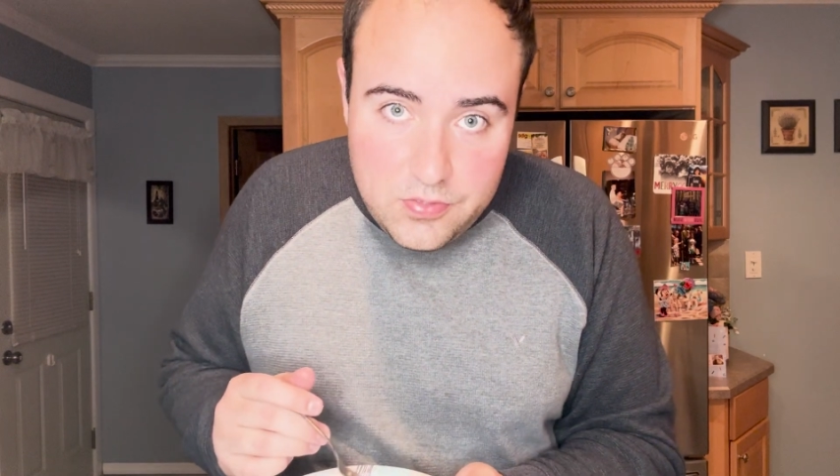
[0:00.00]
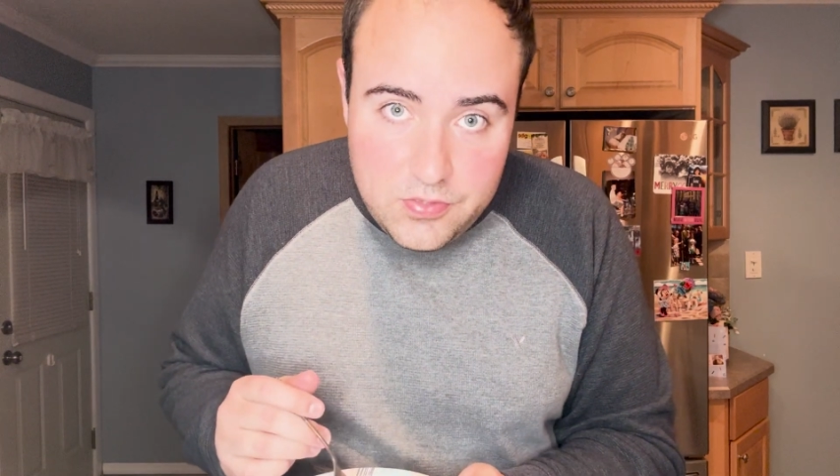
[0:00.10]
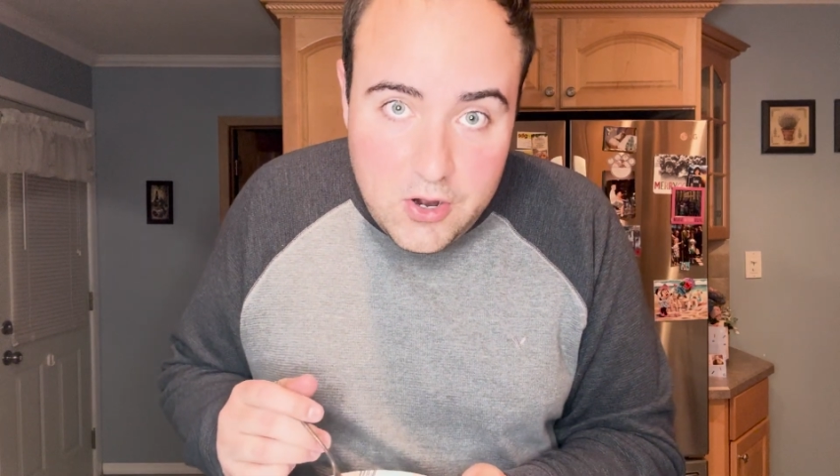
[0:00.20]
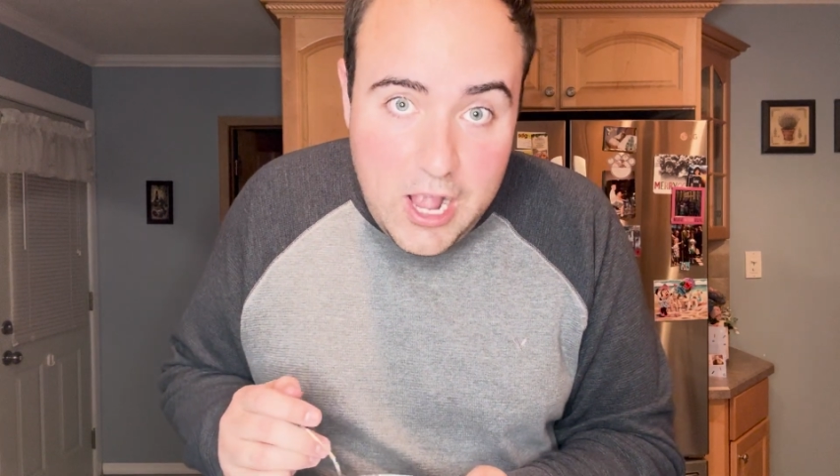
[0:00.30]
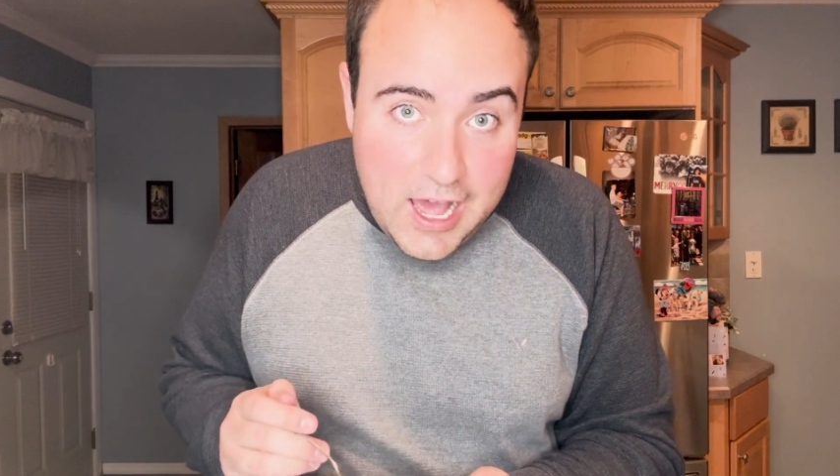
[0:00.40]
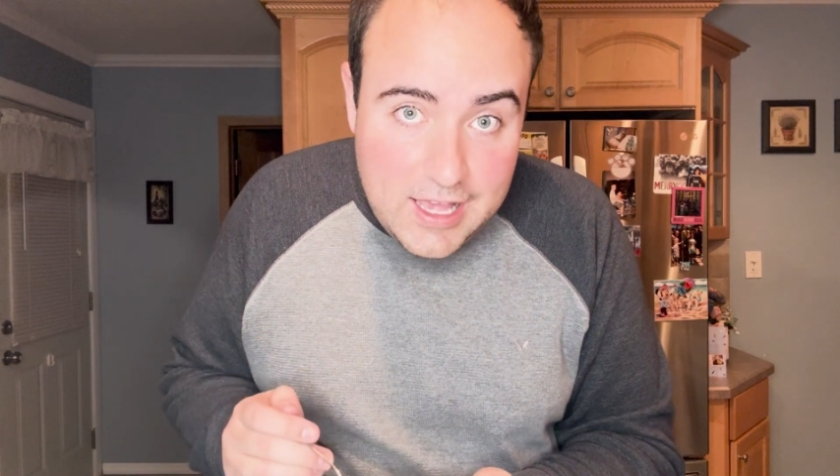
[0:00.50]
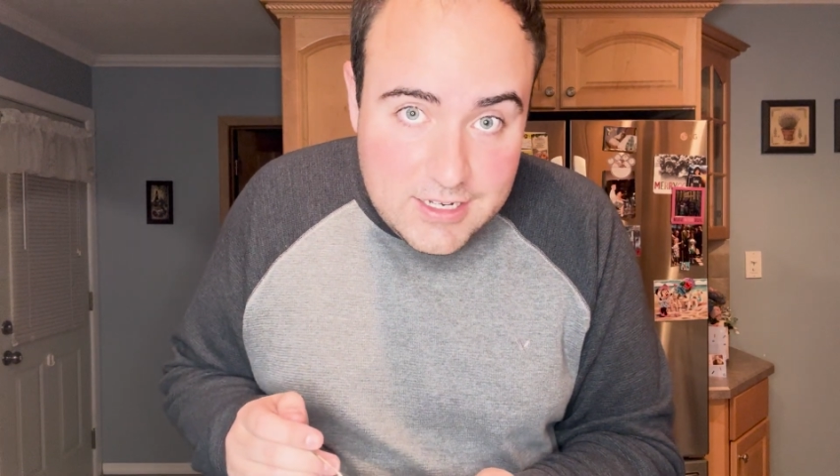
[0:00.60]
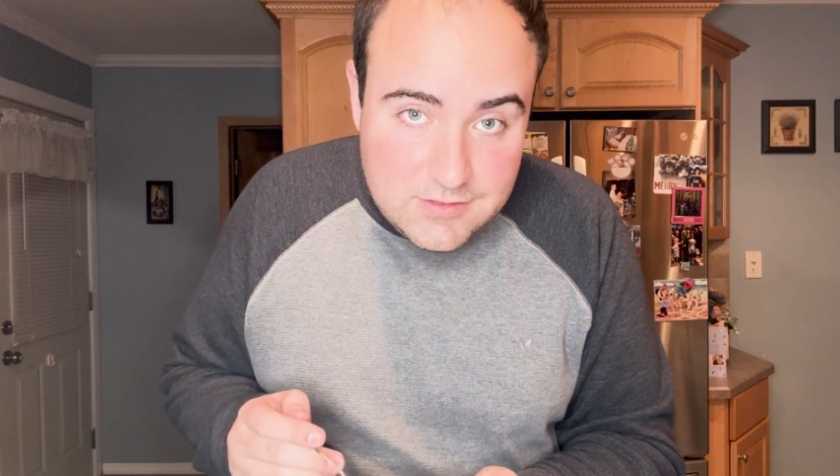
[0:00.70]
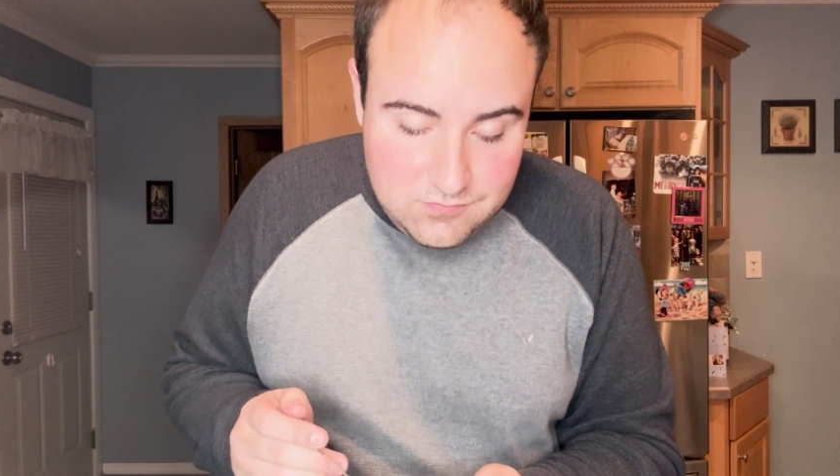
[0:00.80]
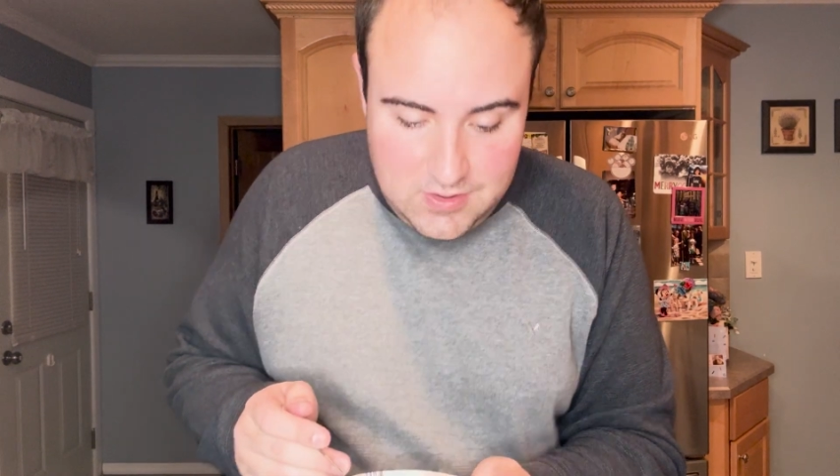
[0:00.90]
they're hot
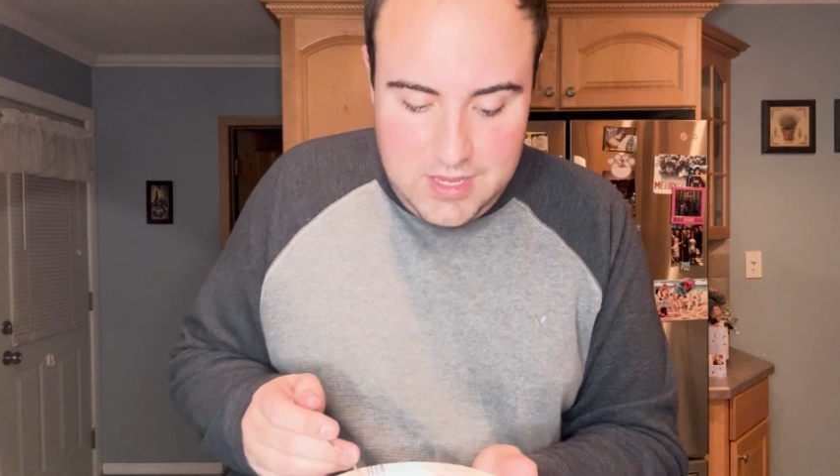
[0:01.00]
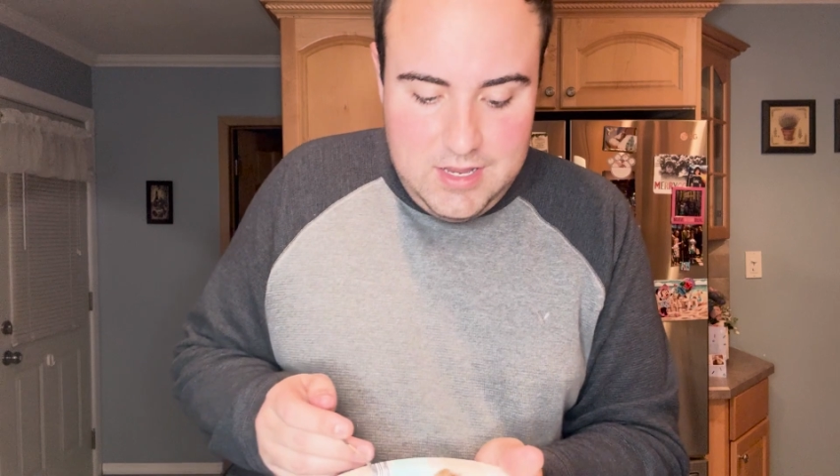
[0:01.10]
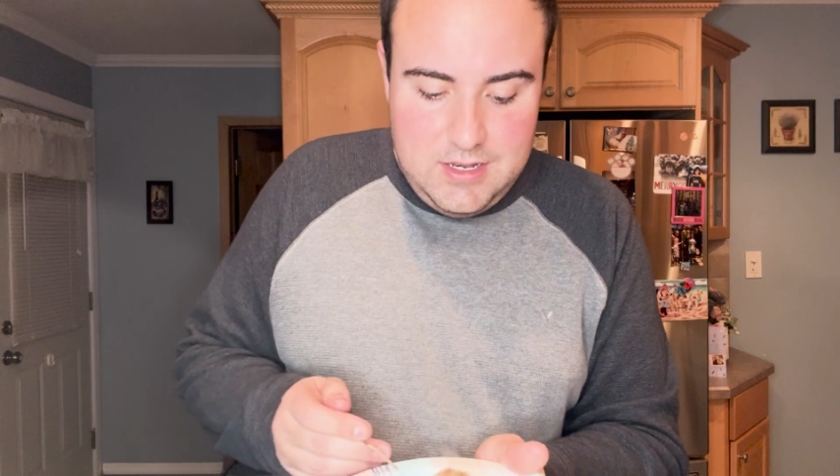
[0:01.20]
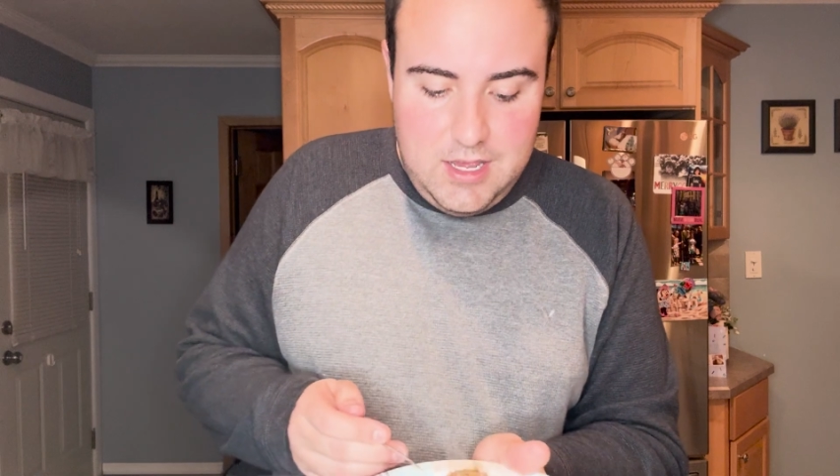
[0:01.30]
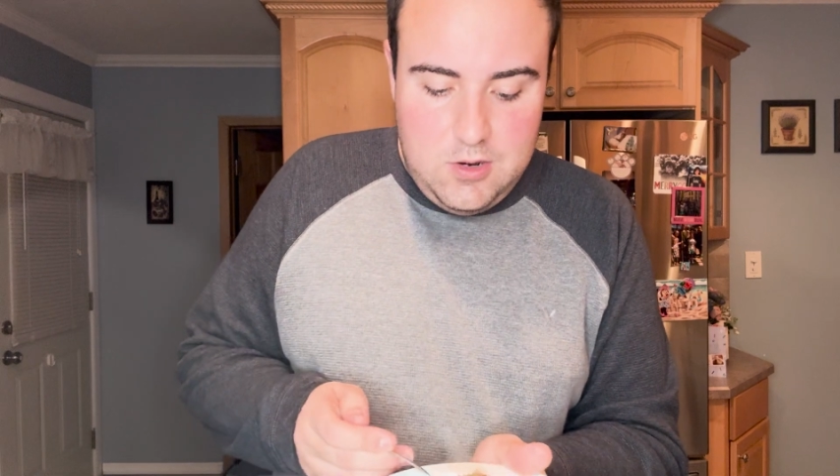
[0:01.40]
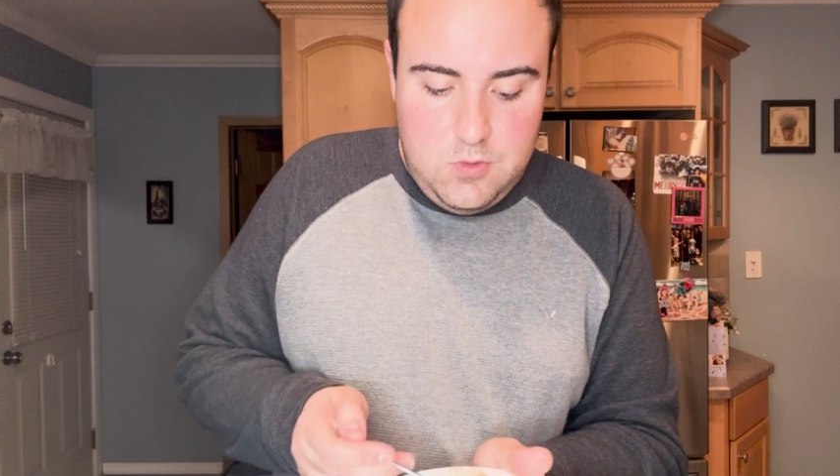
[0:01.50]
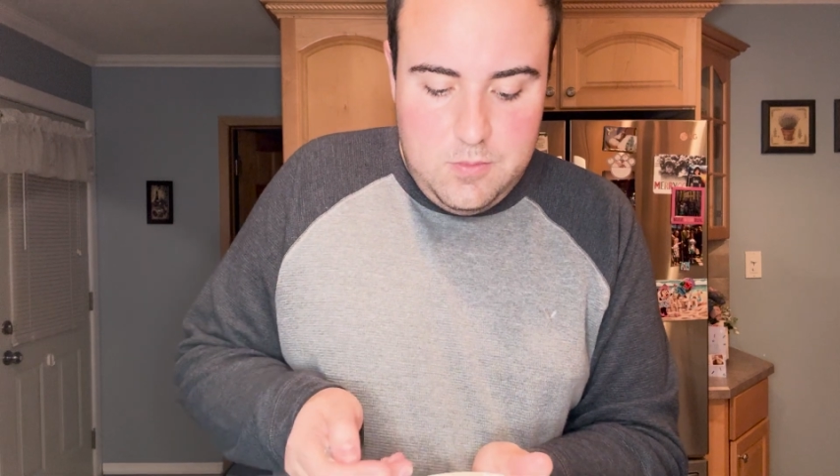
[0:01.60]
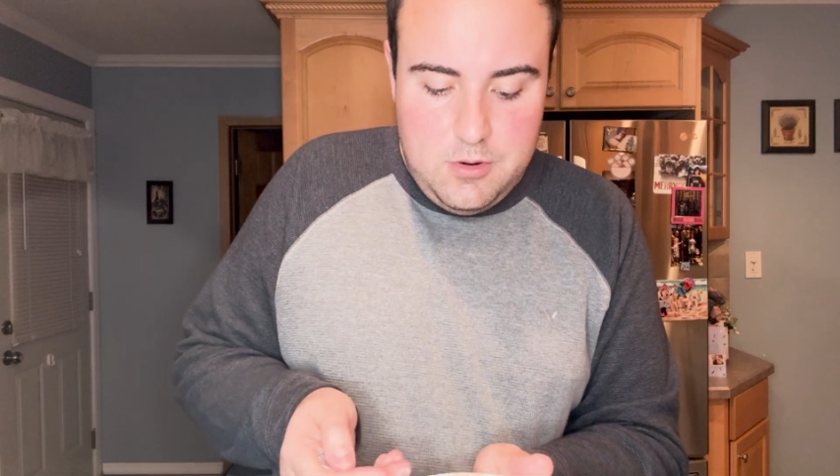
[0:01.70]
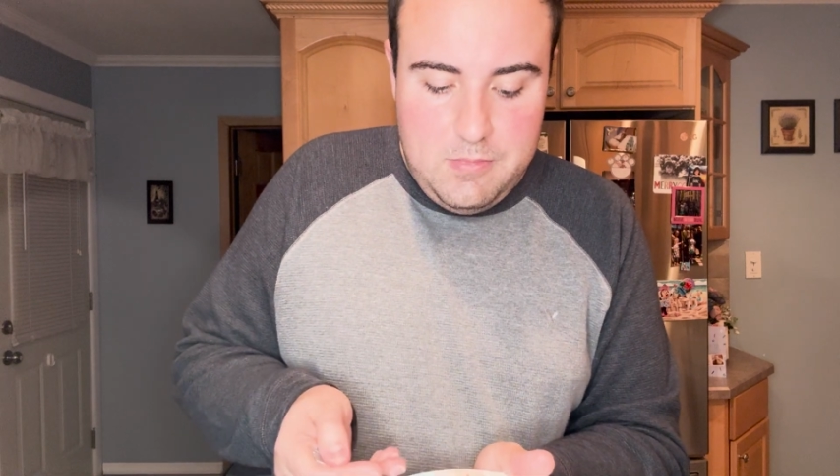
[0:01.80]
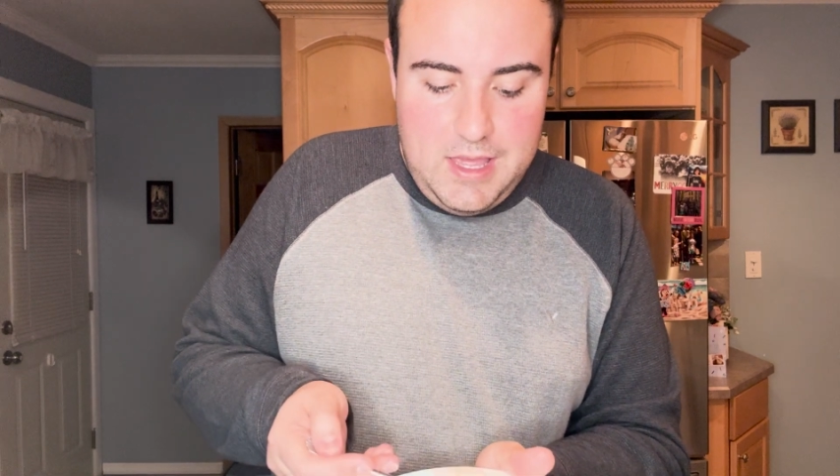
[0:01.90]
and I don't wanna
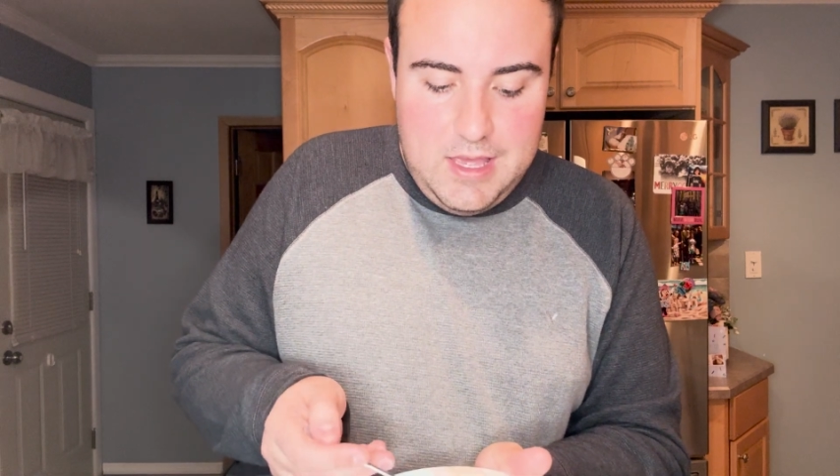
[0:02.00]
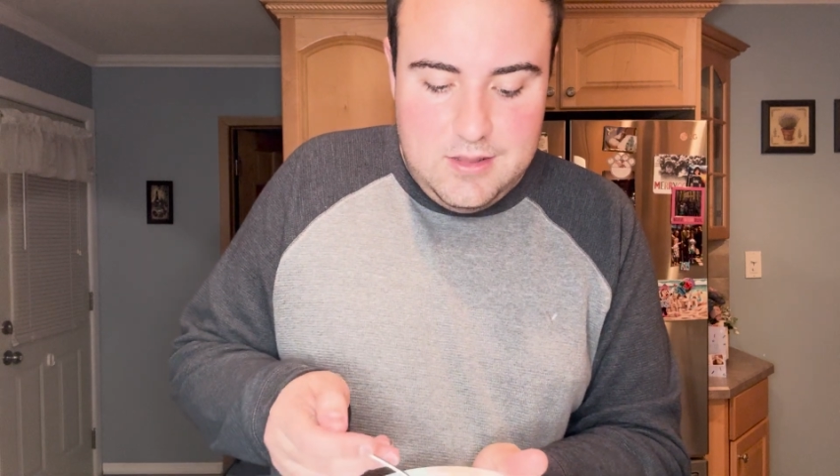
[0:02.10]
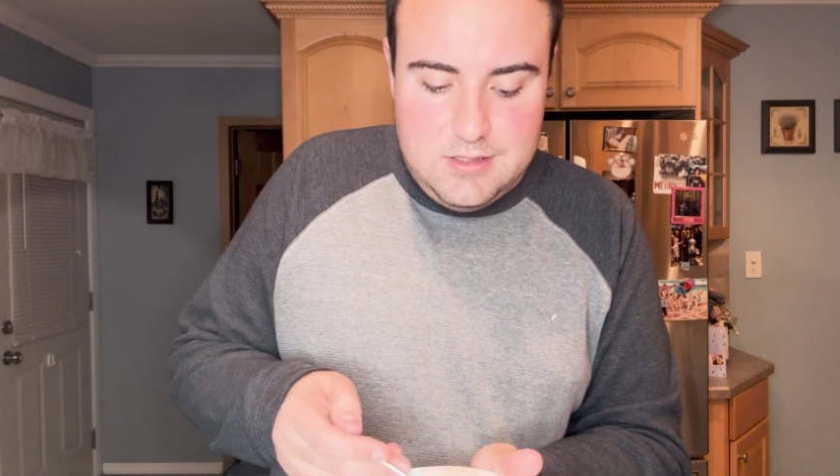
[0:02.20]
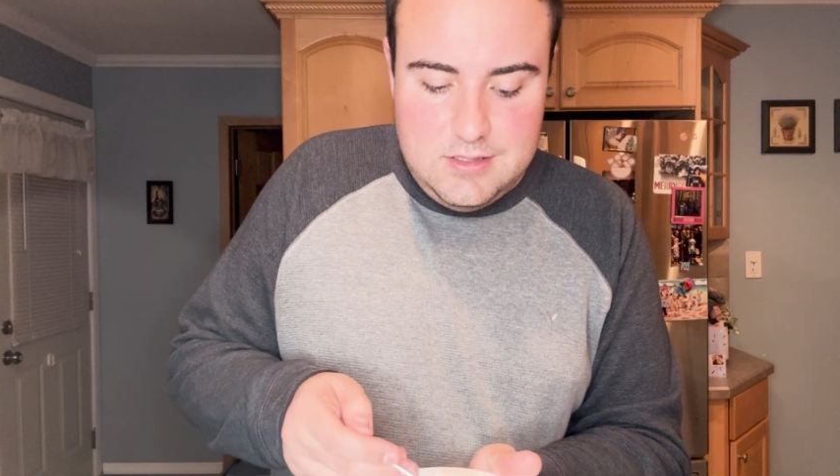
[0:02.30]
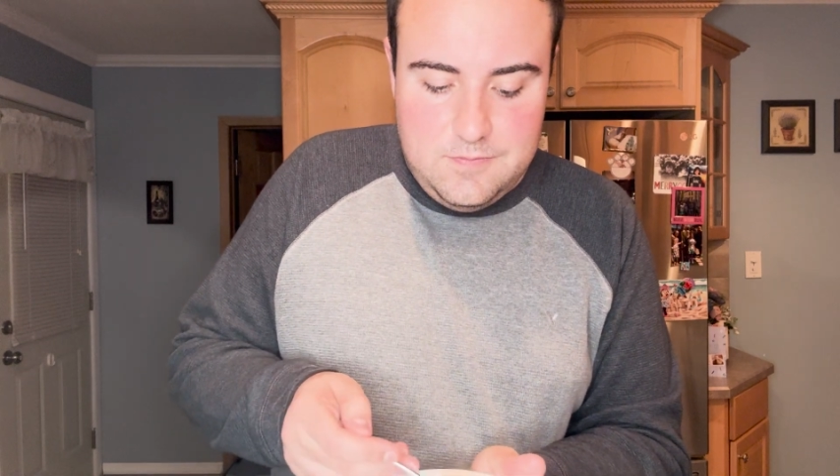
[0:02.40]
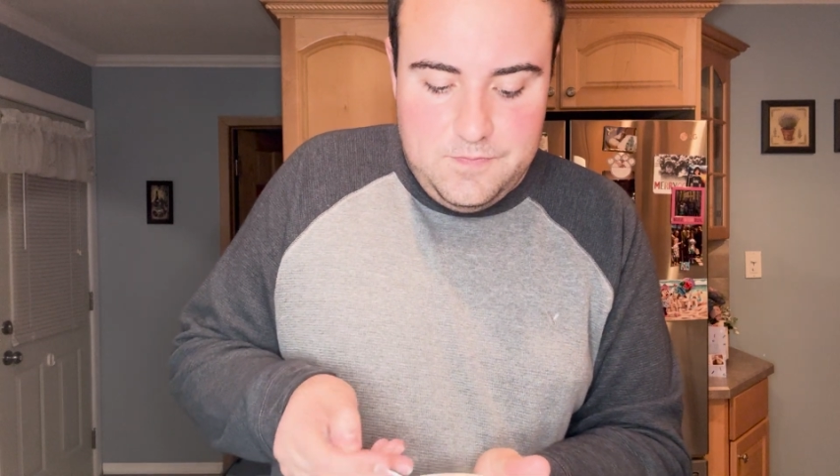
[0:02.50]
burn my hands.